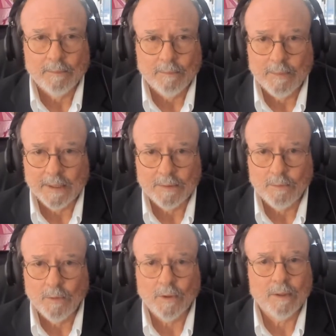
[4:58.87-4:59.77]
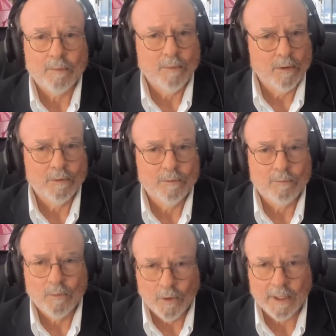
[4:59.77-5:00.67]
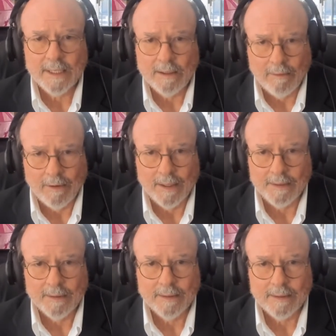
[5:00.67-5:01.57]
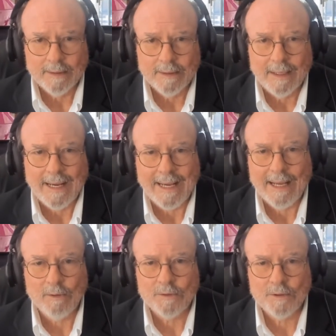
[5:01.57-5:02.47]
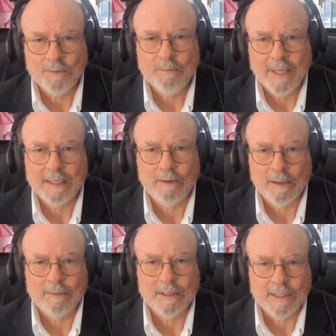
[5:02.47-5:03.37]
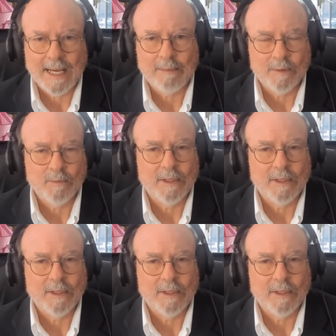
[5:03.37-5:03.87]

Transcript: But we're working on how to make all of this happen with